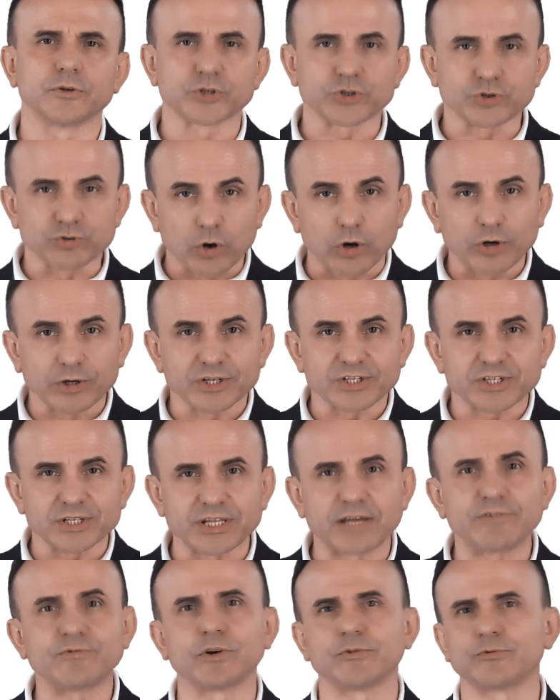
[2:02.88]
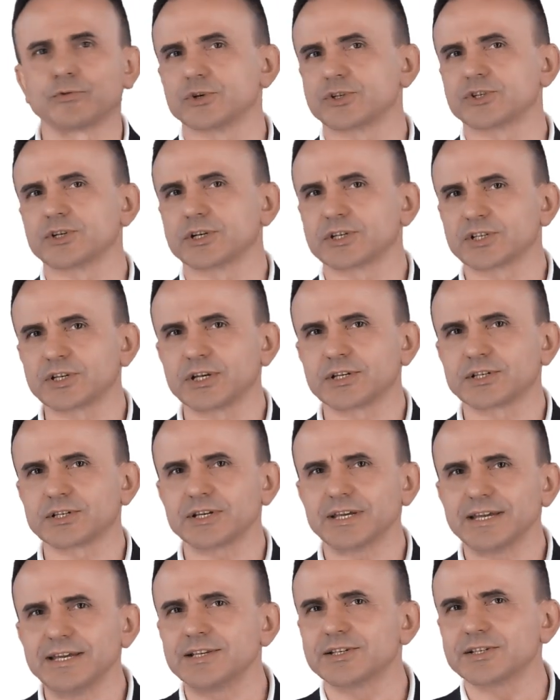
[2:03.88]
The strongest lever for
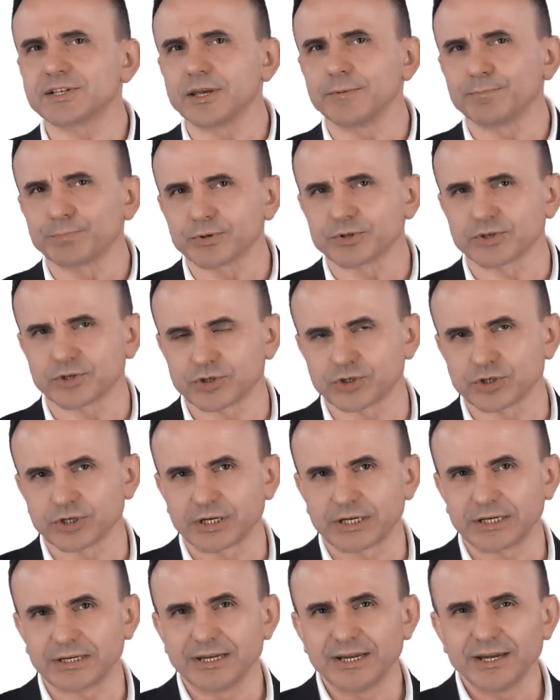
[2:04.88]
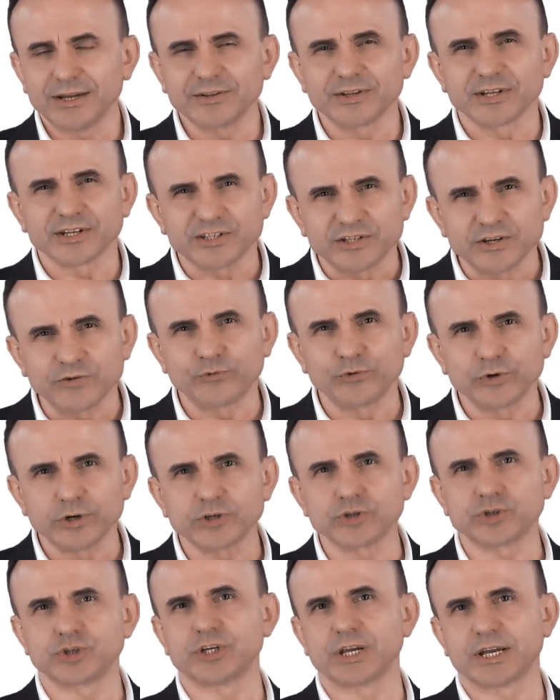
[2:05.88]
success is a positioning that
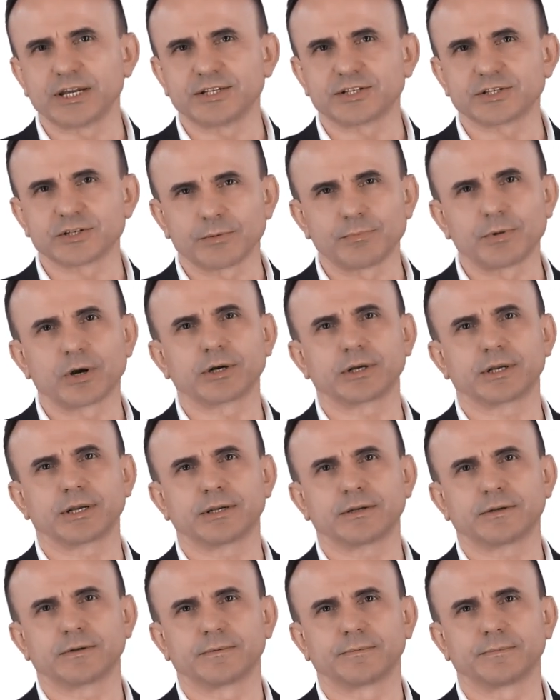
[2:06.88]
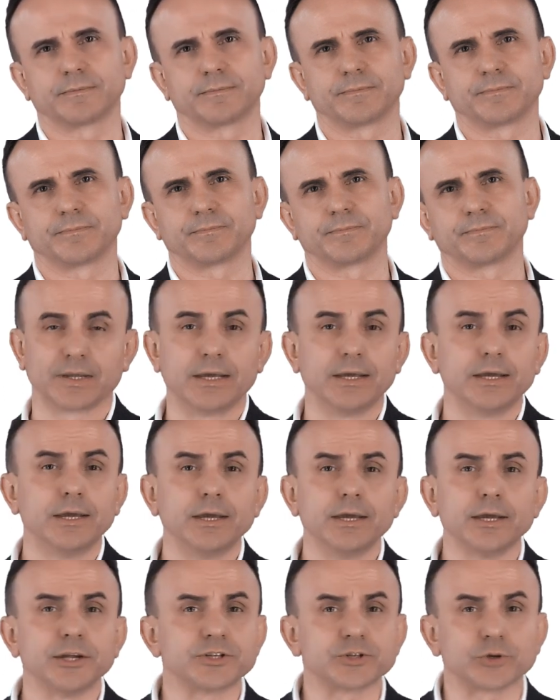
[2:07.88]
differentiates the market.
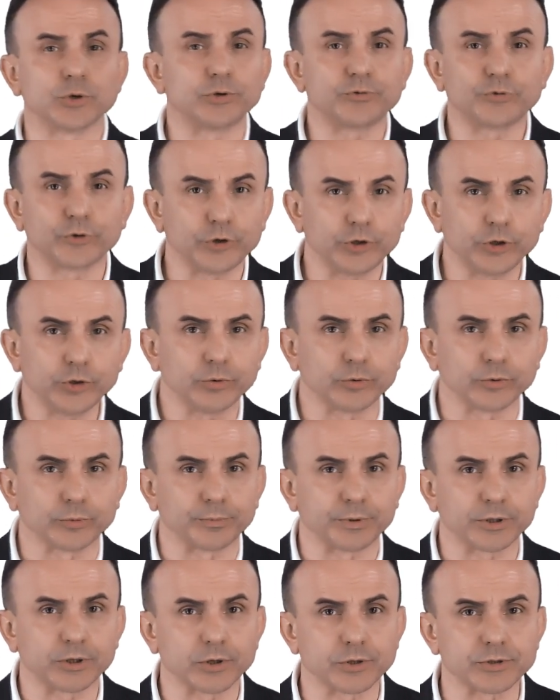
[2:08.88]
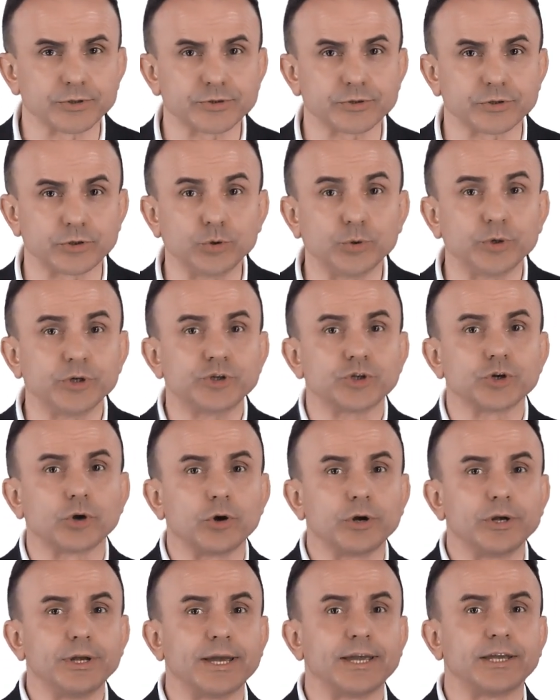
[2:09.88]
It's good for you because you
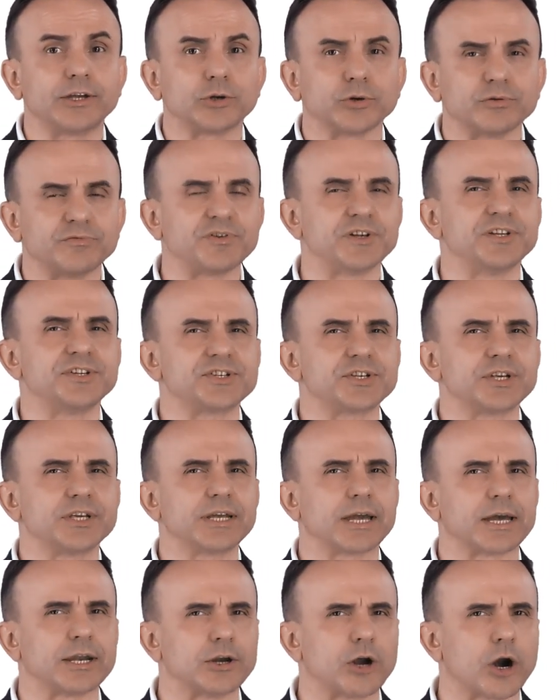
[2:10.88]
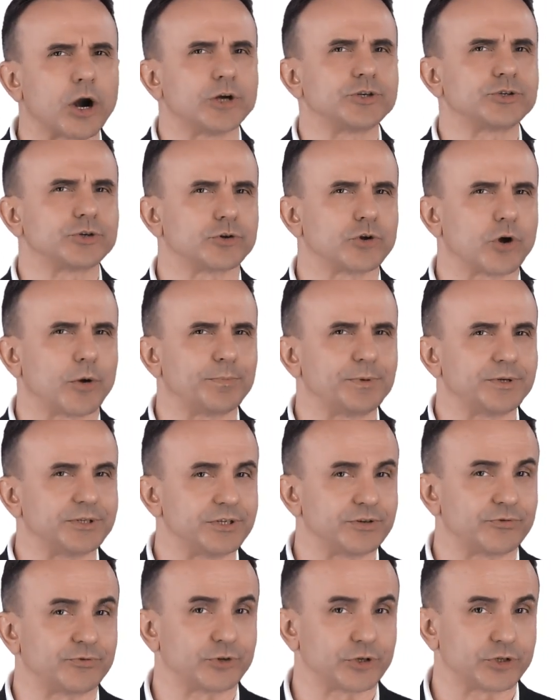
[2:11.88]
enjoy a convincing and hard-to-copy
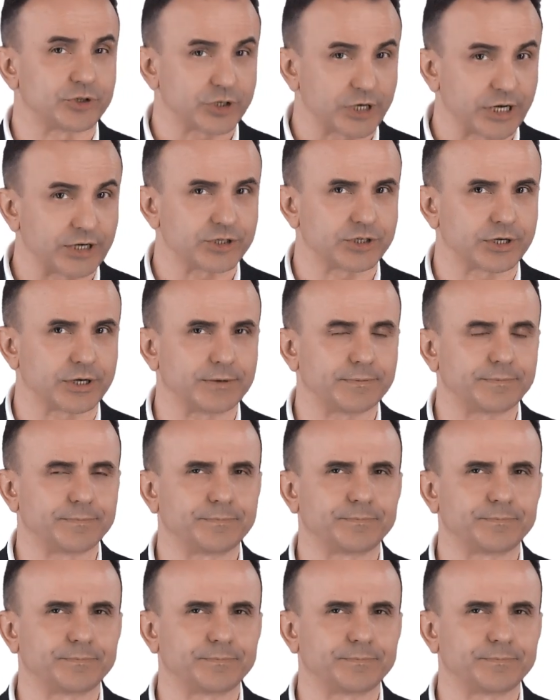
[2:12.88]
differentiation.